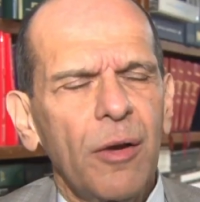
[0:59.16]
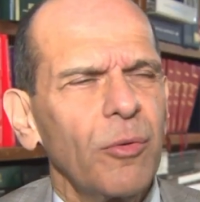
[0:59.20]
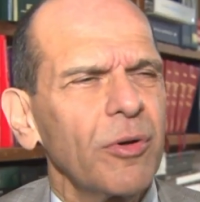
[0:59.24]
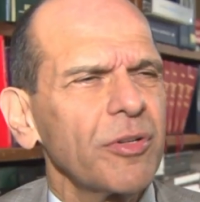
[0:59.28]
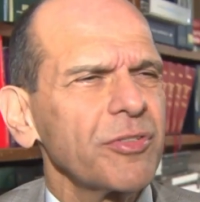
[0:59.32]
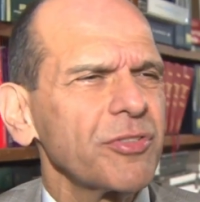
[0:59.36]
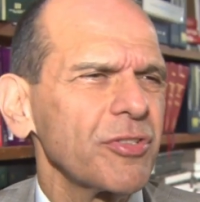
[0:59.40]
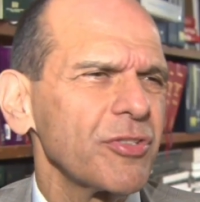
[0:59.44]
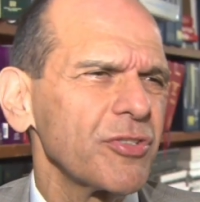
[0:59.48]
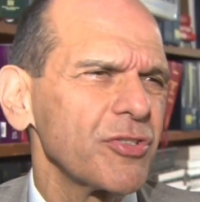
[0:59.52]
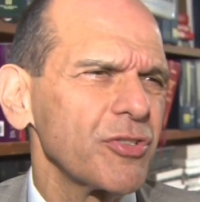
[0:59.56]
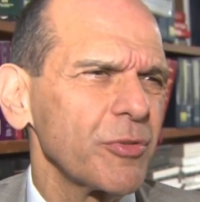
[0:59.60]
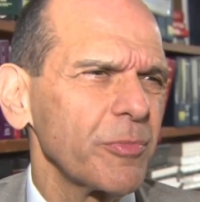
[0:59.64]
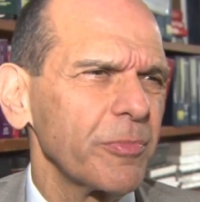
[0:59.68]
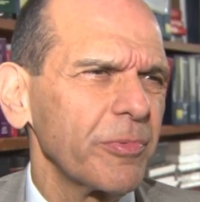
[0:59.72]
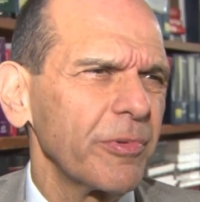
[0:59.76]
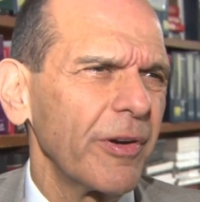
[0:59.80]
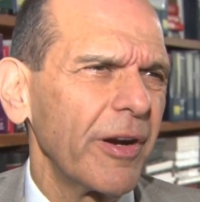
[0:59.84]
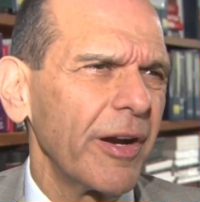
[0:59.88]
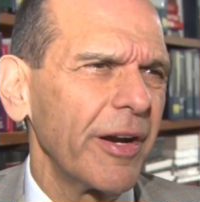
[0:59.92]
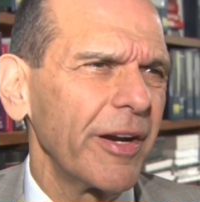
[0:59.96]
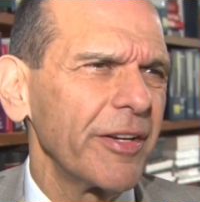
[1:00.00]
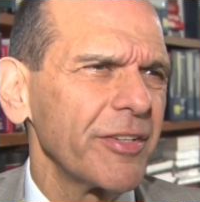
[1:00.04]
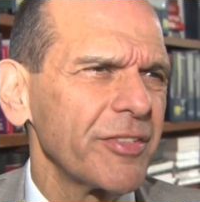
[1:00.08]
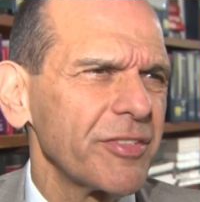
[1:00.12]
I wasn't
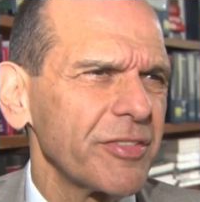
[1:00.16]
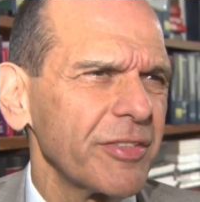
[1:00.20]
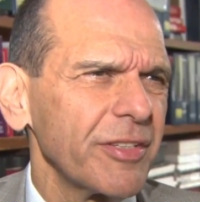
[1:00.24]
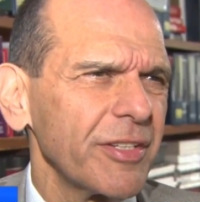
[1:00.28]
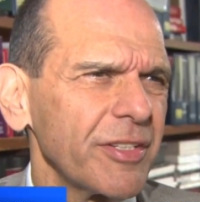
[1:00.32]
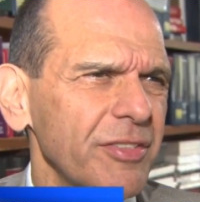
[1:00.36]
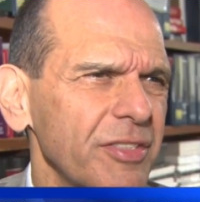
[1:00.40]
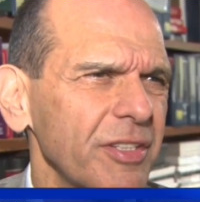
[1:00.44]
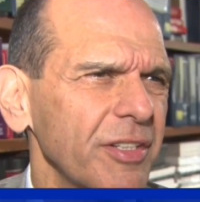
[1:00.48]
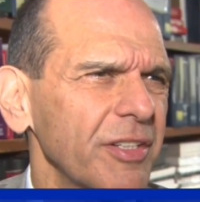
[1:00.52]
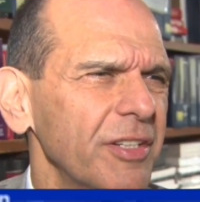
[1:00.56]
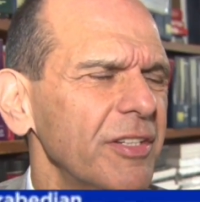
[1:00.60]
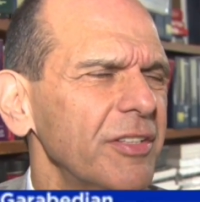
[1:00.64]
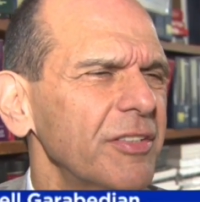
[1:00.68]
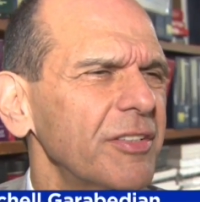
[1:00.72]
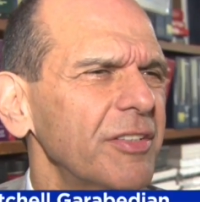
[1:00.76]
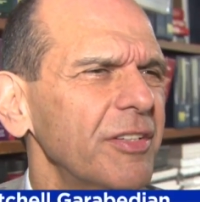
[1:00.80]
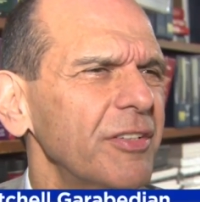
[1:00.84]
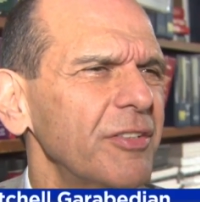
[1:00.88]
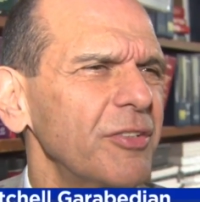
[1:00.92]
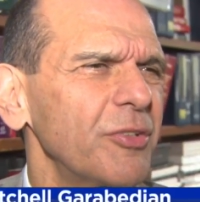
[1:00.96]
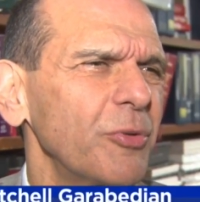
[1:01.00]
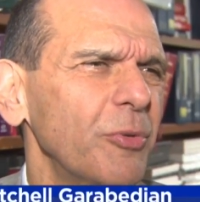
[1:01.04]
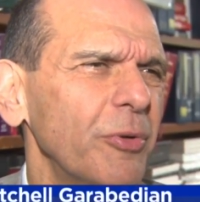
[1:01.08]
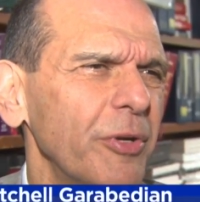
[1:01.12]
surprised. It's a
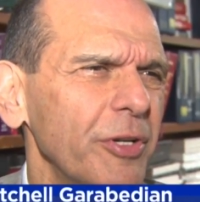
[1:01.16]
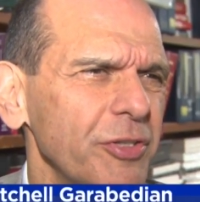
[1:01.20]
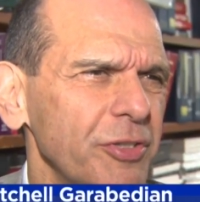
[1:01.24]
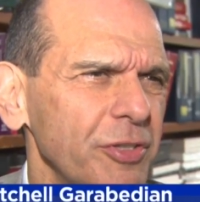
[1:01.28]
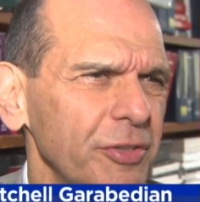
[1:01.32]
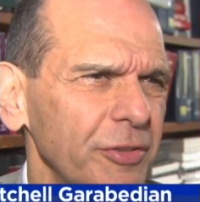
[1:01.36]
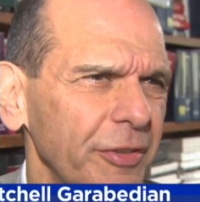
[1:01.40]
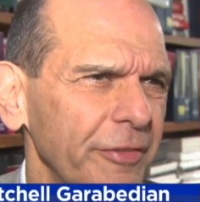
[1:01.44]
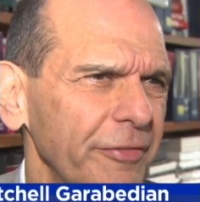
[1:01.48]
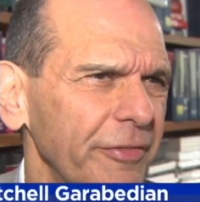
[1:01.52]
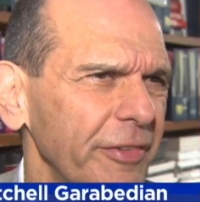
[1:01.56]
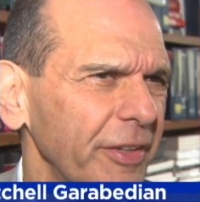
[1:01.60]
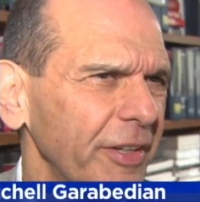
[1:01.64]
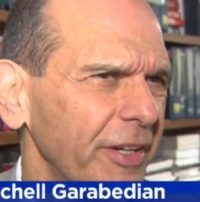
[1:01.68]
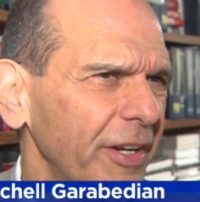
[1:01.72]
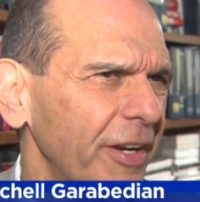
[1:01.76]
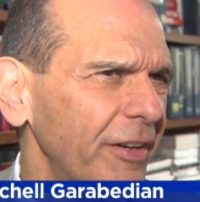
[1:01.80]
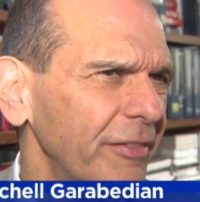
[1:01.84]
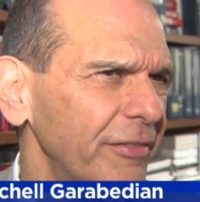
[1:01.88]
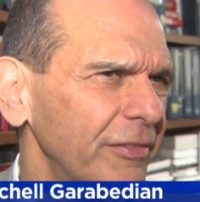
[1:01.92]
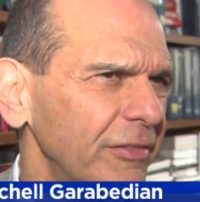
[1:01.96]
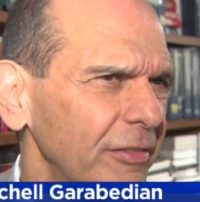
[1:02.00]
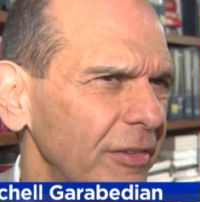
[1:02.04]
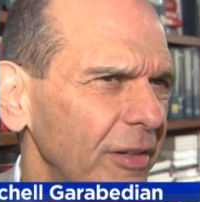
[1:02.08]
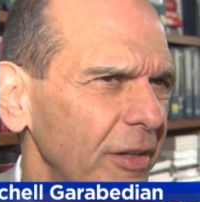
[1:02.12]
continuation of the
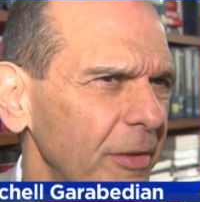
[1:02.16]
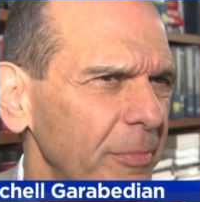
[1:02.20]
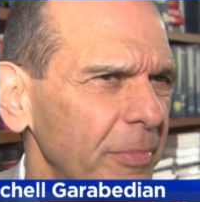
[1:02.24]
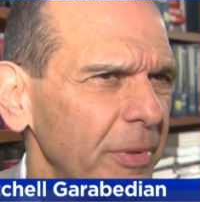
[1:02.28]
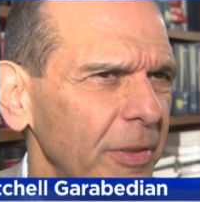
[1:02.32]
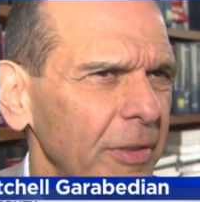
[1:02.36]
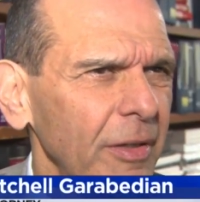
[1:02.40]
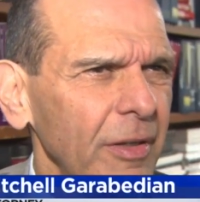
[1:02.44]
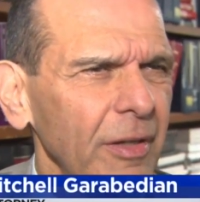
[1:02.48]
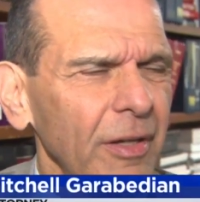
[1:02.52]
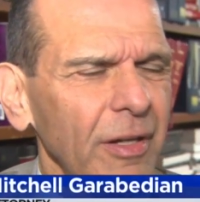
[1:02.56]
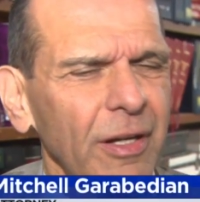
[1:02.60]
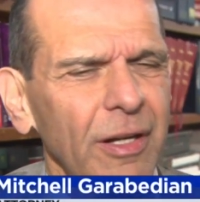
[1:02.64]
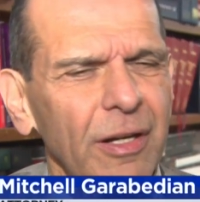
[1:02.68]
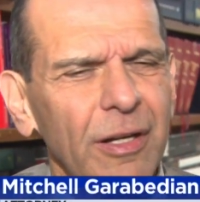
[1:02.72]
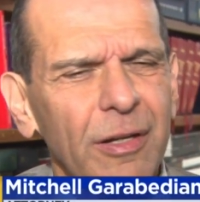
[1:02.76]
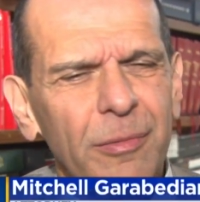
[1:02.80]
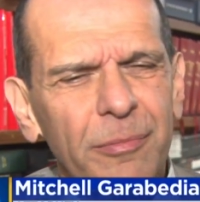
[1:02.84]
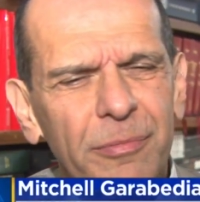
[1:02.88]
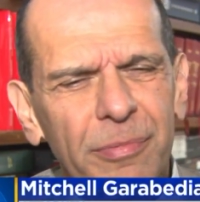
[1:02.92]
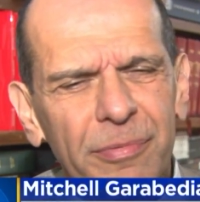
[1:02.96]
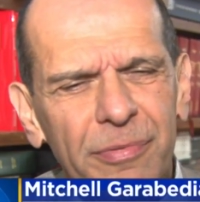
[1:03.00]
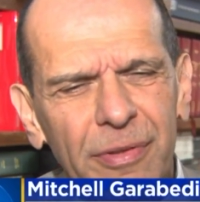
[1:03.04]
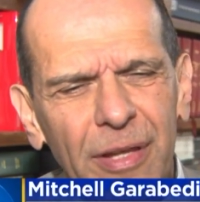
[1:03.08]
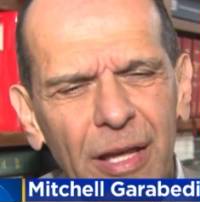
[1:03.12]
cover up
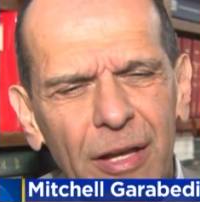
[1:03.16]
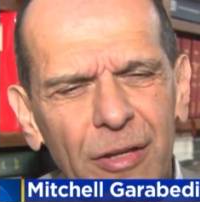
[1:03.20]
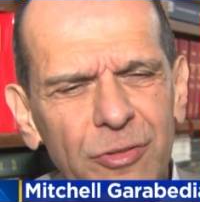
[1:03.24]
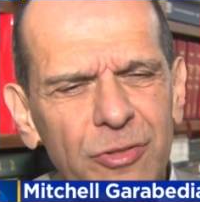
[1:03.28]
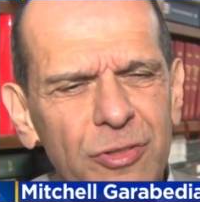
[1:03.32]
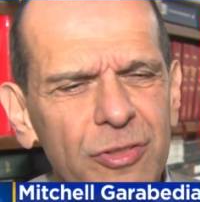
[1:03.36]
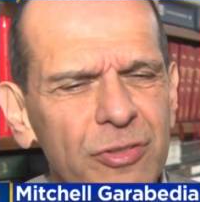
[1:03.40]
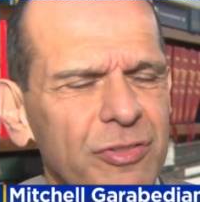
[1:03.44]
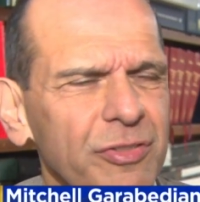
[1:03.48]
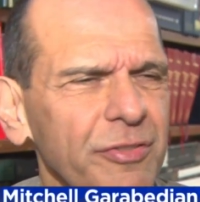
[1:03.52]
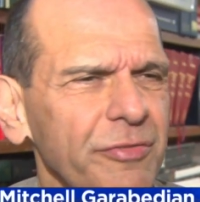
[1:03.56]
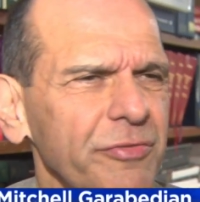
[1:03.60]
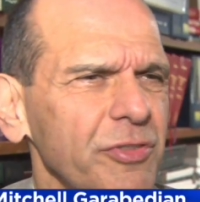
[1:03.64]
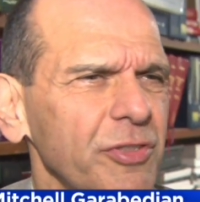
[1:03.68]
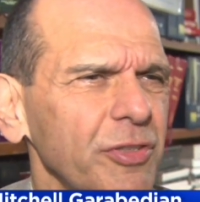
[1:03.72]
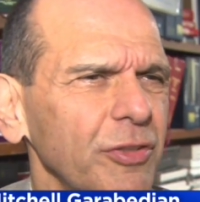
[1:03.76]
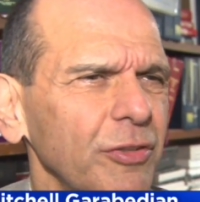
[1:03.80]
um, thousands of